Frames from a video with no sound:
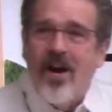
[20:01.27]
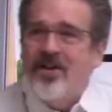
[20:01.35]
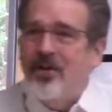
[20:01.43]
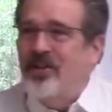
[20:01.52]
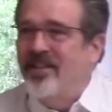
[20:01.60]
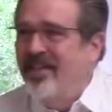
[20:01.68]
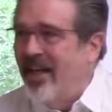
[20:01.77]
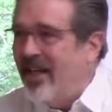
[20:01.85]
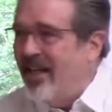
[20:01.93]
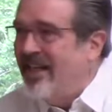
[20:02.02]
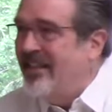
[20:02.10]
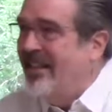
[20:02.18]
are you
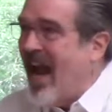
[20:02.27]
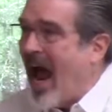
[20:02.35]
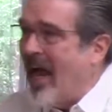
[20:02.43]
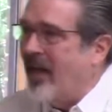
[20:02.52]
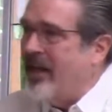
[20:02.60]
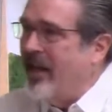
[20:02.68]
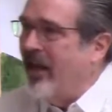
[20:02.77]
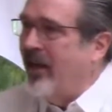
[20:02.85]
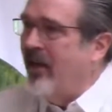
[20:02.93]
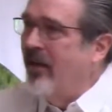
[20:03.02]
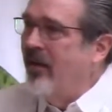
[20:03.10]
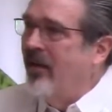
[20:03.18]
dilly-dallying?
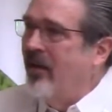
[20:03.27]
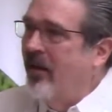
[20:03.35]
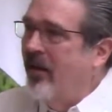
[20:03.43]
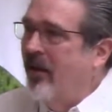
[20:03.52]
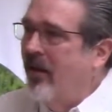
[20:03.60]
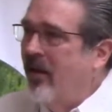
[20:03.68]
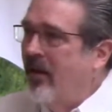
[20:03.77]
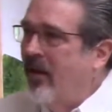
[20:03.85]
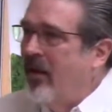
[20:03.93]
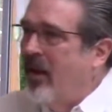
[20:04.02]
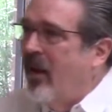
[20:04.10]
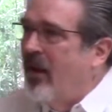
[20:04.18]

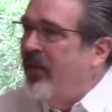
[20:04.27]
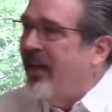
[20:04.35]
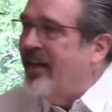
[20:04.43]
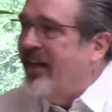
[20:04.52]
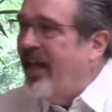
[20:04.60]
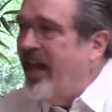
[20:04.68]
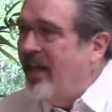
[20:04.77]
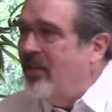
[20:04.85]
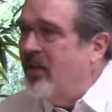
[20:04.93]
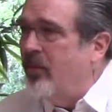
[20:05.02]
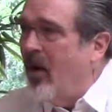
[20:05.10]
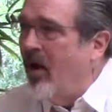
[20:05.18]
the
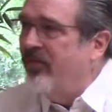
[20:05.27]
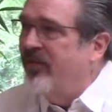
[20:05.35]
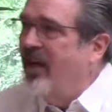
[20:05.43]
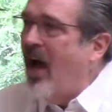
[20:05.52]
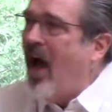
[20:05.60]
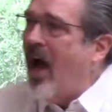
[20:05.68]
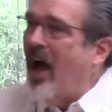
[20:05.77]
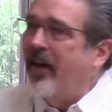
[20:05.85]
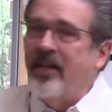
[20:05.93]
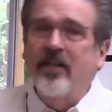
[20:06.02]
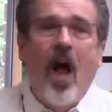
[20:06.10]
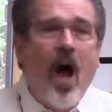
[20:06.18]
kingdom of
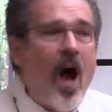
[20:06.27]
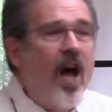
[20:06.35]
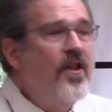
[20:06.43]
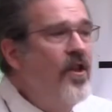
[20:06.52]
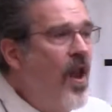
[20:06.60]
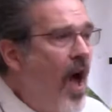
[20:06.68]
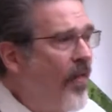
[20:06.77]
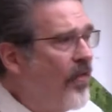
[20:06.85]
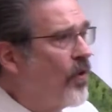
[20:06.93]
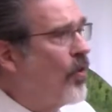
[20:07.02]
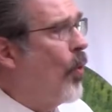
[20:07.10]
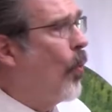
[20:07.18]
God, if
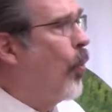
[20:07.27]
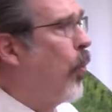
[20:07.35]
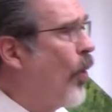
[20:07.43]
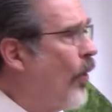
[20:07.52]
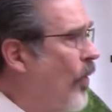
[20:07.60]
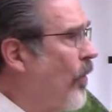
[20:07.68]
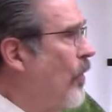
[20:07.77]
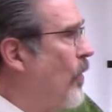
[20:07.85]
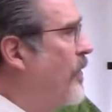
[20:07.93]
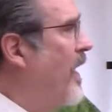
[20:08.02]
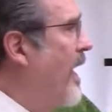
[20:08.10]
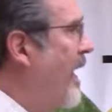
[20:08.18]
another
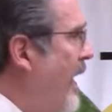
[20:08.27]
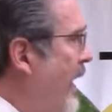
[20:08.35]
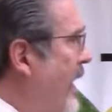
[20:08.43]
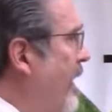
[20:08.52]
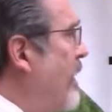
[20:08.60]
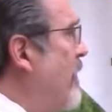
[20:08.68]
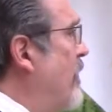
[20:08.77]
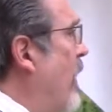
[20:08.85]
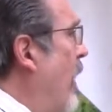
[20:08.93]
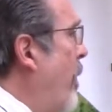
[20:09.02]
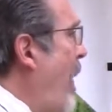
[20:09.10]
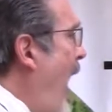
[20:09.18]
world
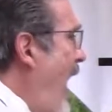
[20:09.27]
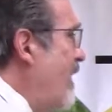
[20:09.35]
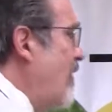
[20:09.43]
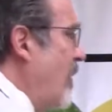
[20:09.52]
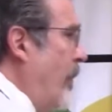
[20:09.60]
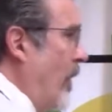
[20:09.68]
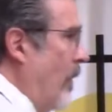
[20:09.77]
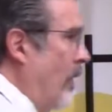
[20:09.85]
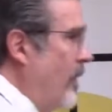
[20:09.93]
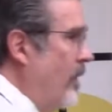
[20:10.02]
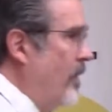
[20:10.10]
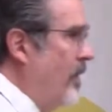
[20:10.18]
is possible.